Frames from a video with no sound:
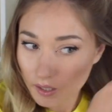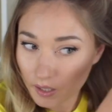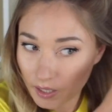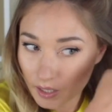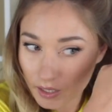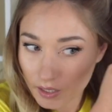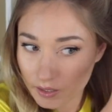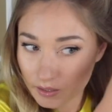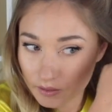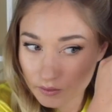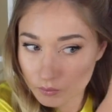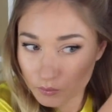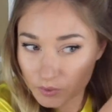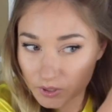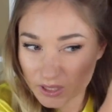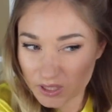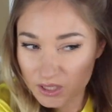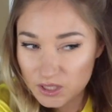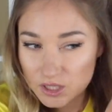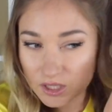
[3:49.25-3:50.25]
and we
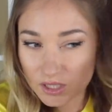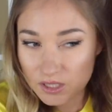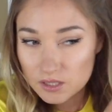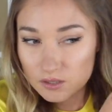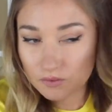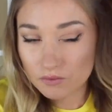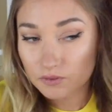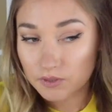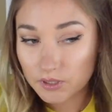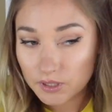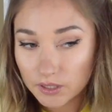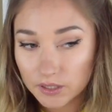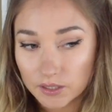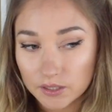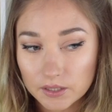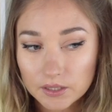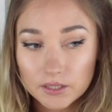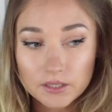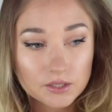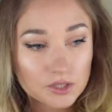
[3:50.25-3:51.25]
can just
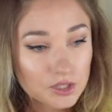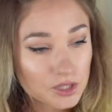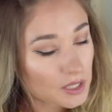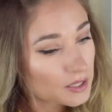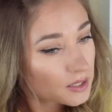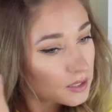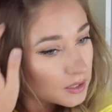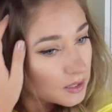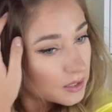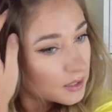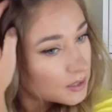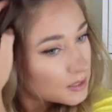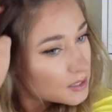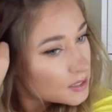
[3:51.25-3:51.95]
really gently